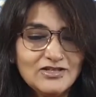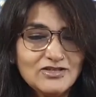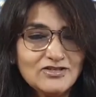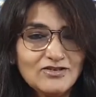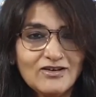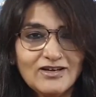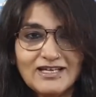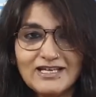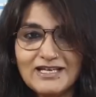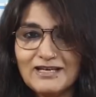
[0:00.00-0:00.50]

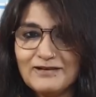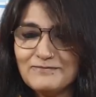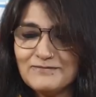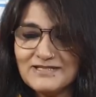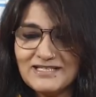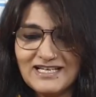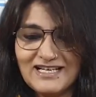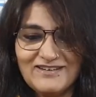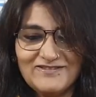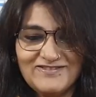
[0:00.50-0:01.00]
enjoying
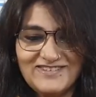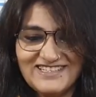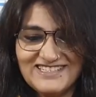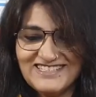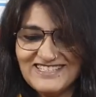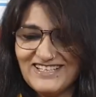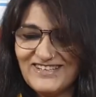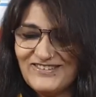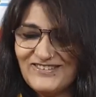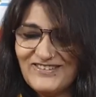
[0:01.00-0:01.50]
himself. He
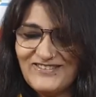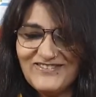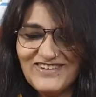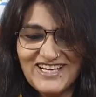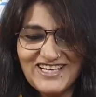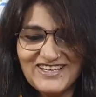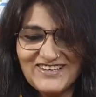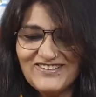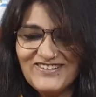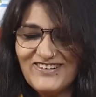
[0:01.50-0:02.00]
said, oh
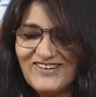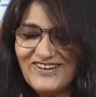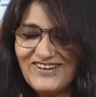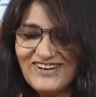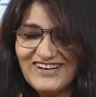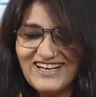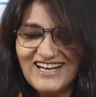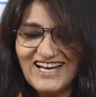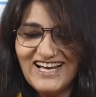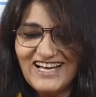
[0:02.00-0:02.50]
my
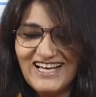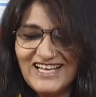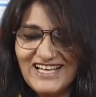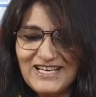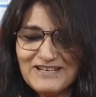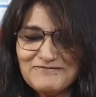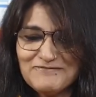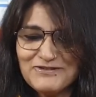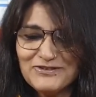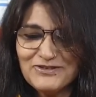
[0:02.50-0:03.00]
God, I
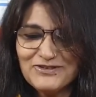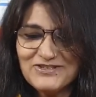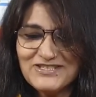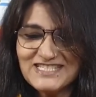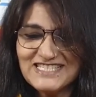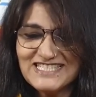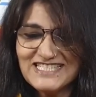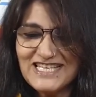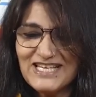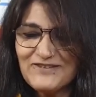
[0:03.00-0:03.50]
am going to
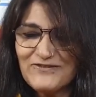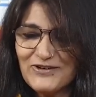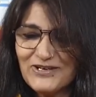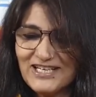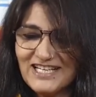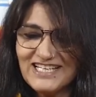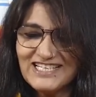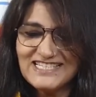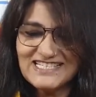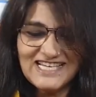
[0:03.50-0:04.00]
see
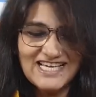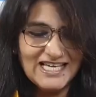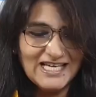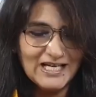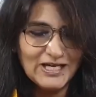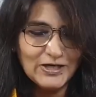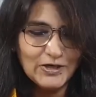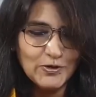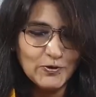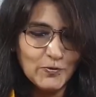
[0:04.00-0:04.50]
what else I
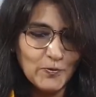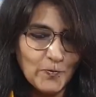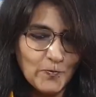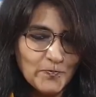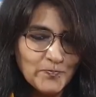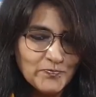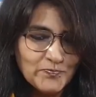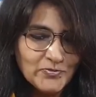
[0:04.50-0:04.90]
can do.